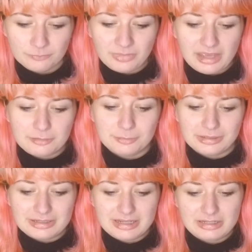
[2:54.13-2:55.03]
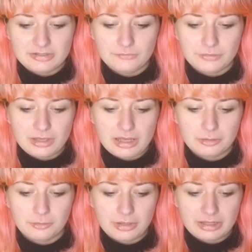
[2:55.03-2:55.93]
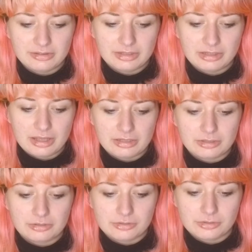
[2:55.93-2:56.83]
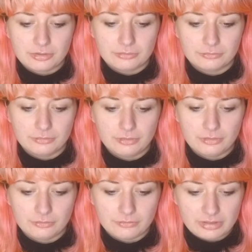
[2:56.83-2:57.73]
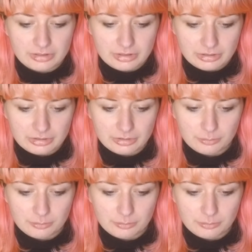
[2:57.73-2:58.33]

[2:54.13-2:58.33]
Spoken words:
and were intended for categorizing and conservation